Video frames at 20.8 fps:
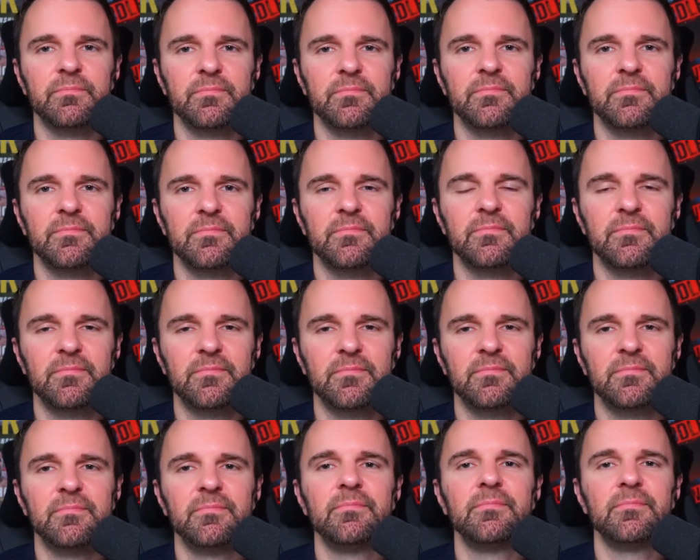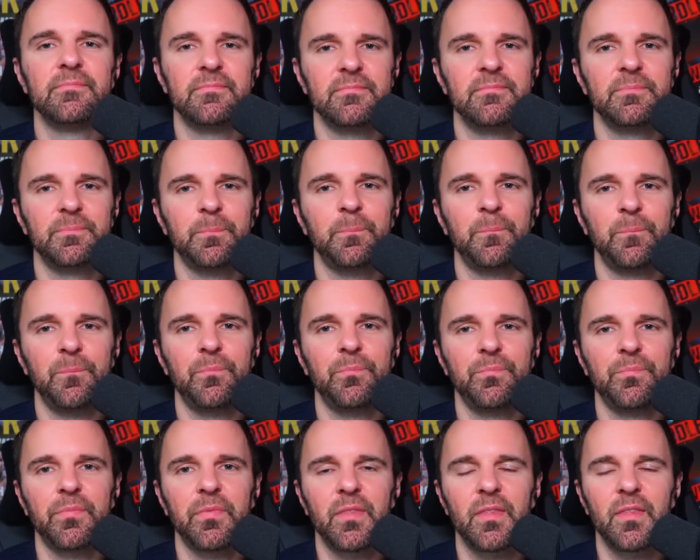
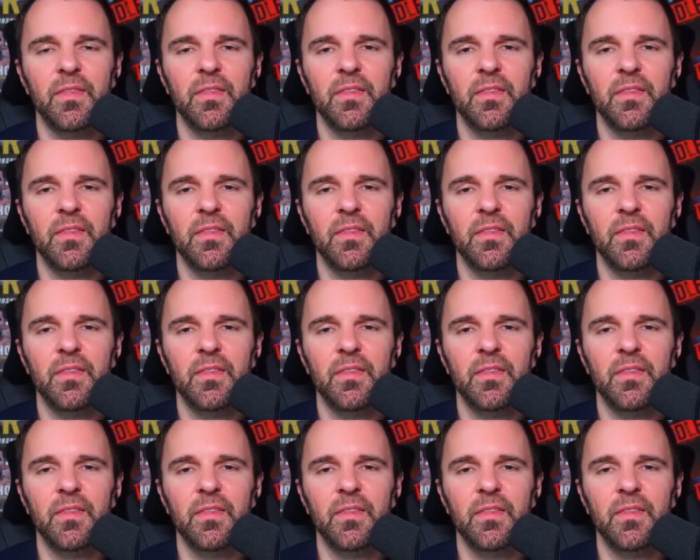The person shown says nothing.